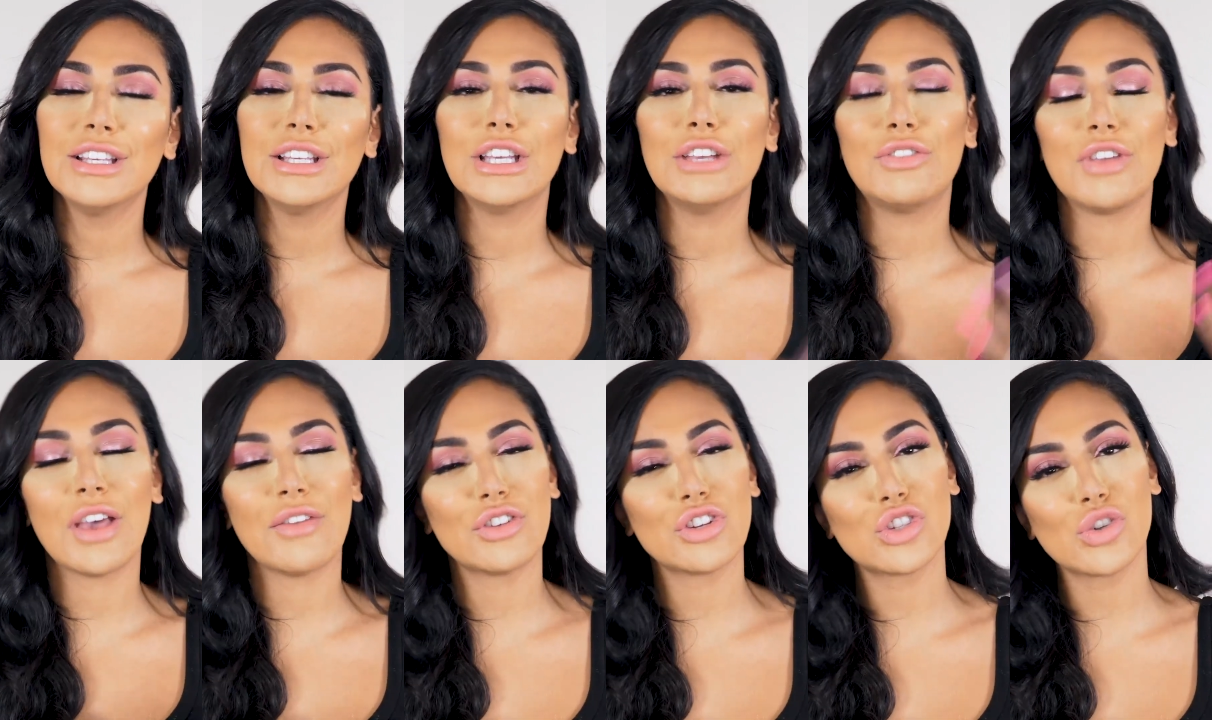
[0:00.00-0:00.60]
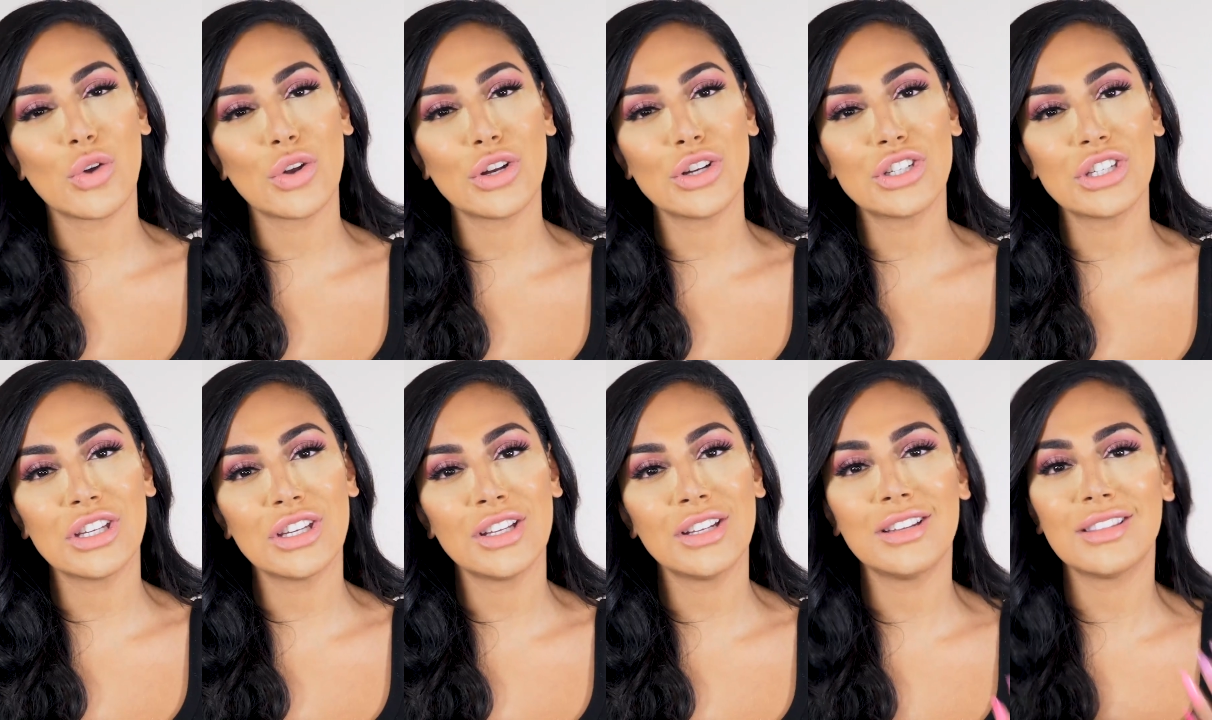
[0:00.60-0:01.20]
If you have a shorter
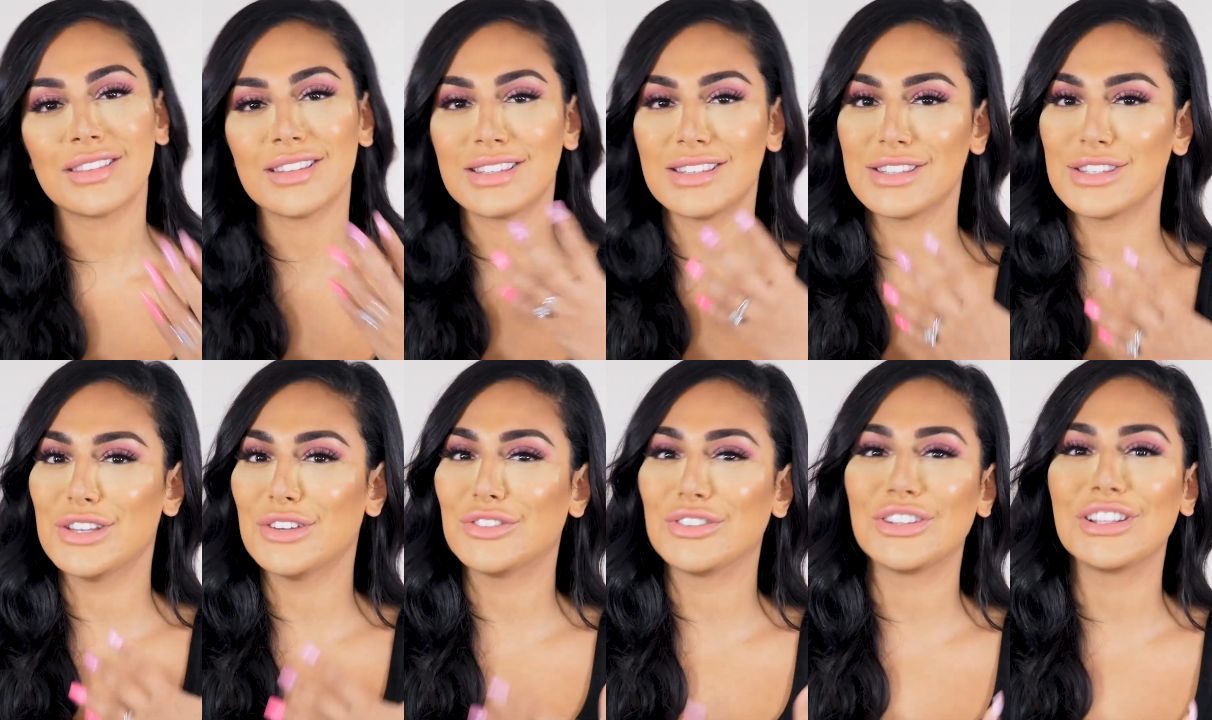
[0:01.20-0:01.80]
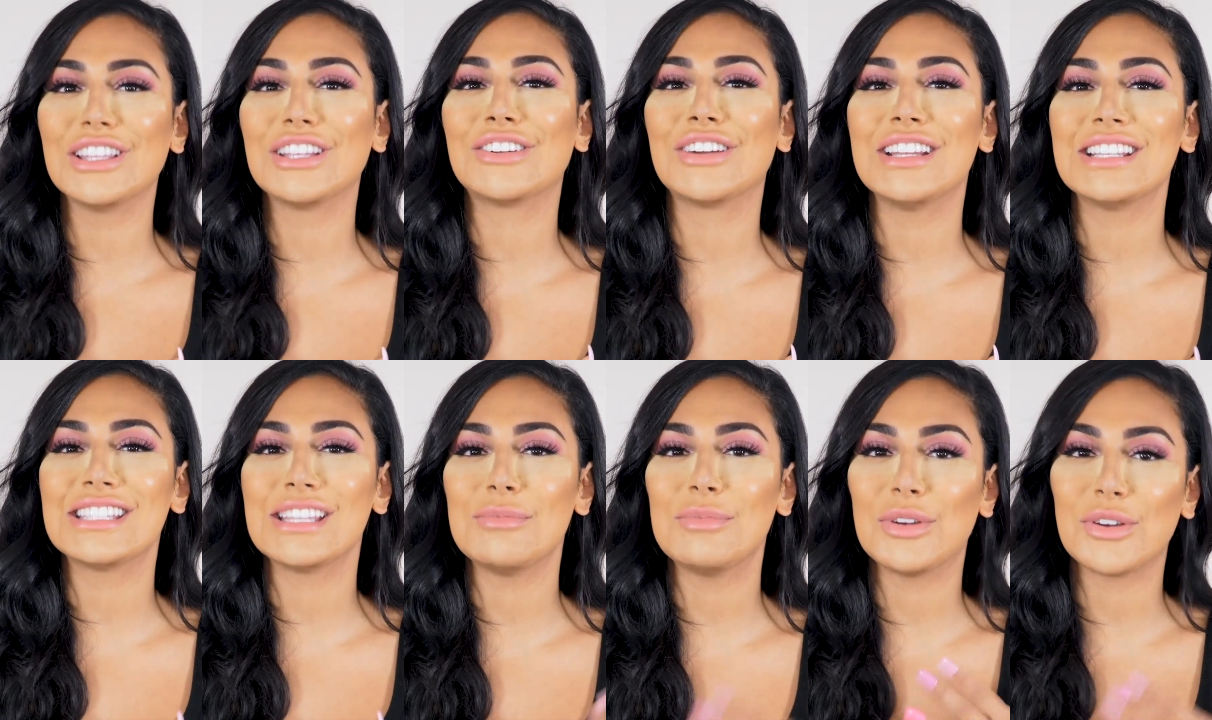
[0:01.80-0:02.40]
chin, this is a really
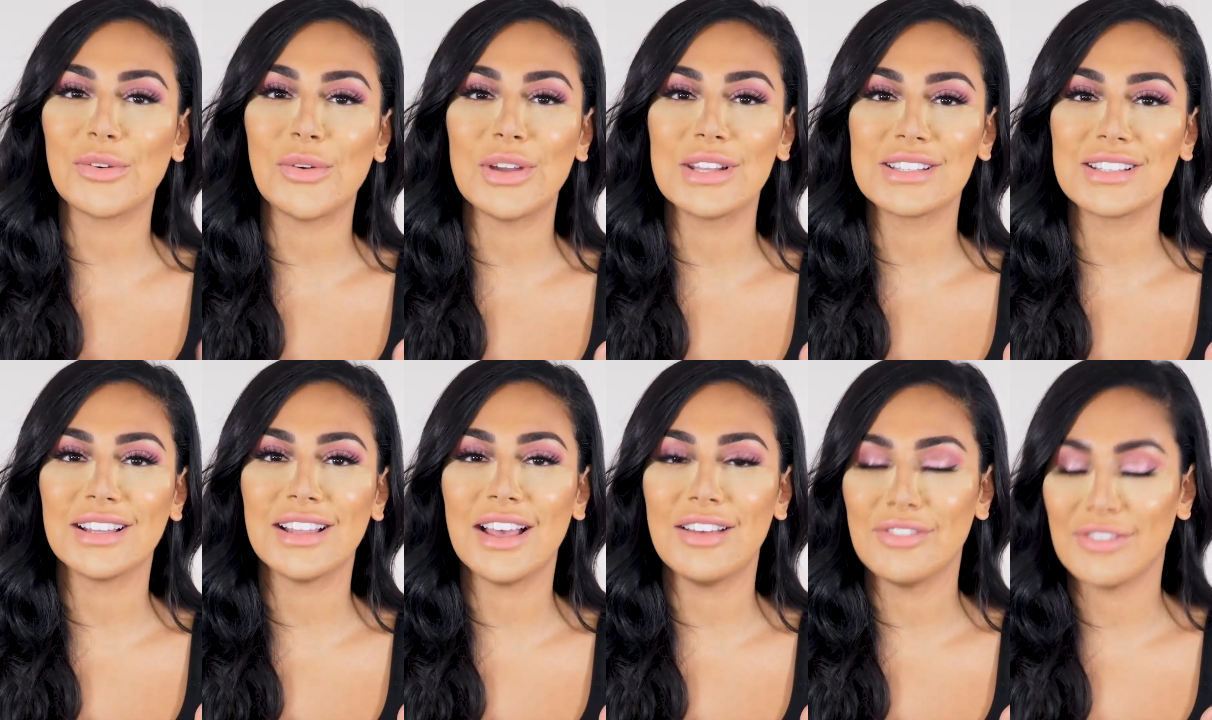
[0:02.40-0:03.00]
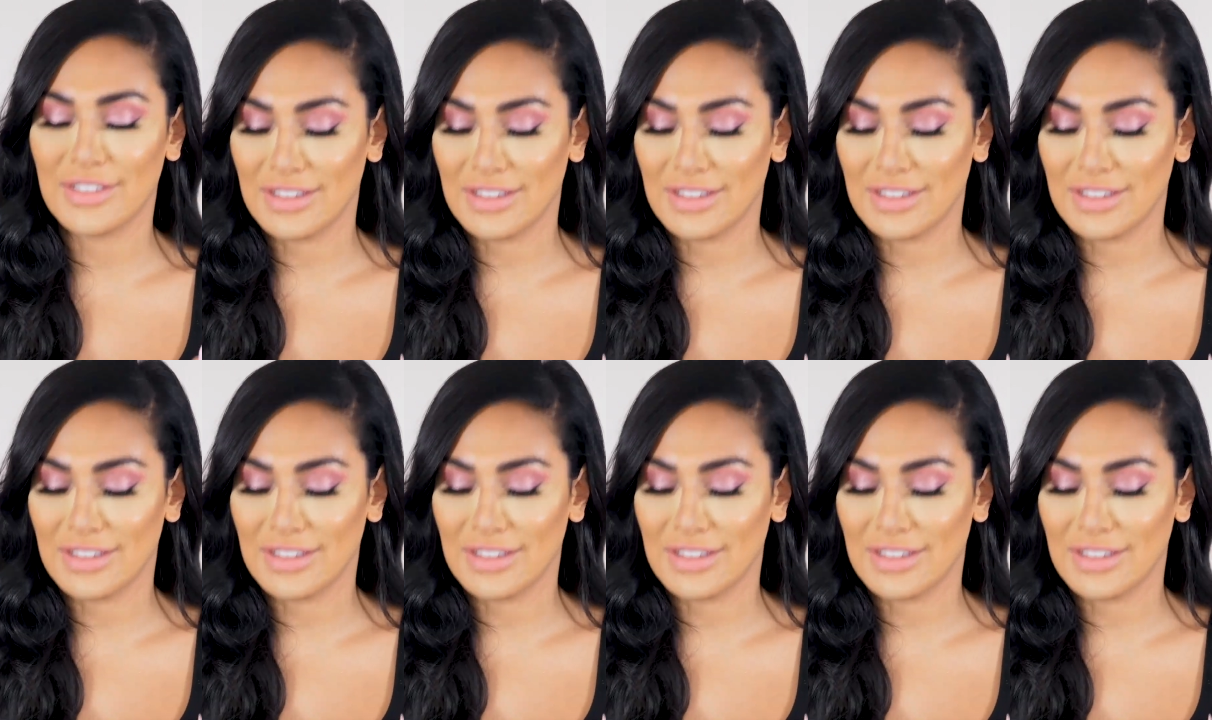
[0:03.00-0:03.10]
great tip you're going to love.